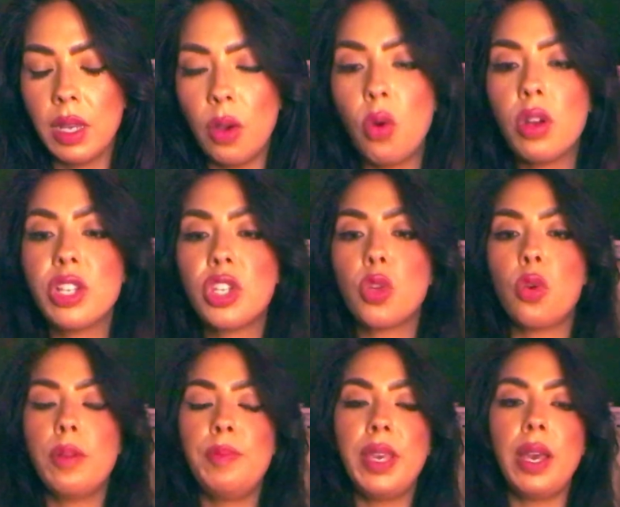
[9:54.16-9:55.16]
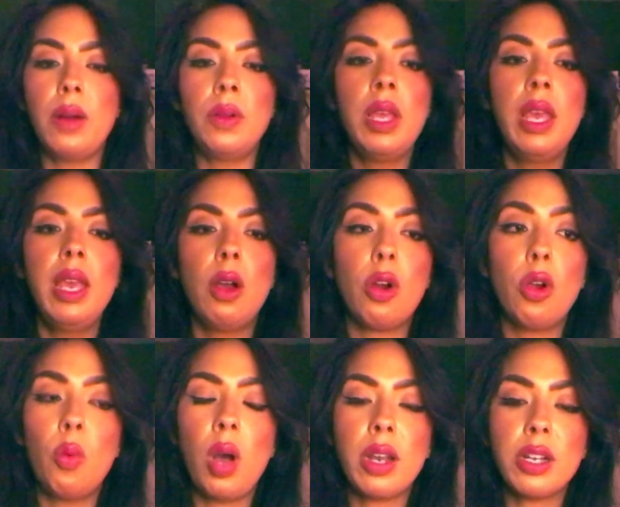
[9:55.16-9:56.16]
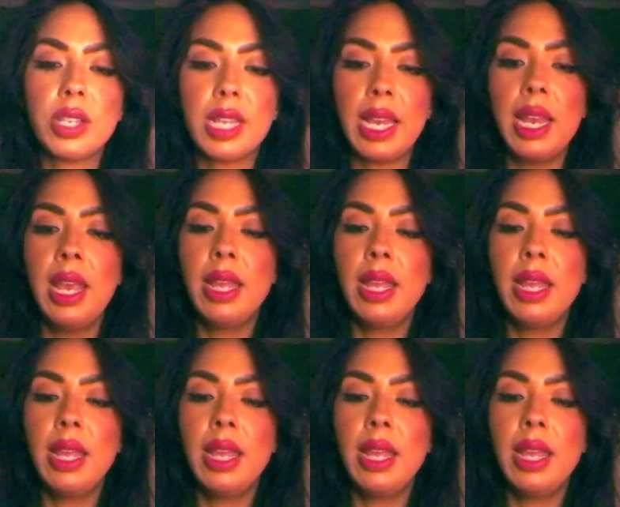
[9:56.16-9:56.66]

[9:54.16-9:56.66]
Or a Scorpio or a water sign.